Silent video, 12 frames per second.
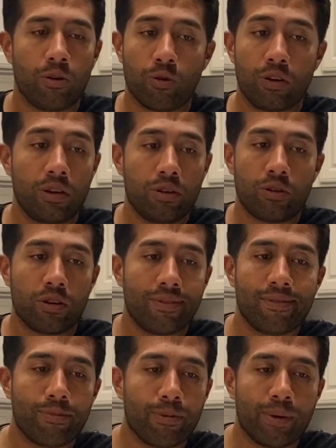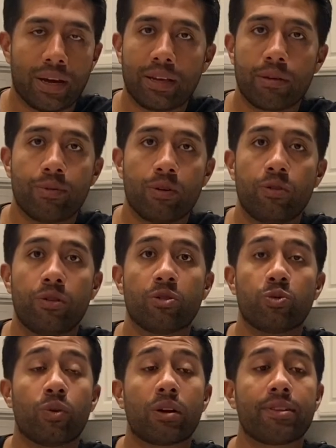or you can even be buying it, but who
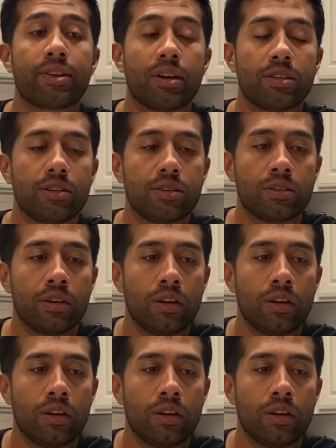knows. Whatever the case is,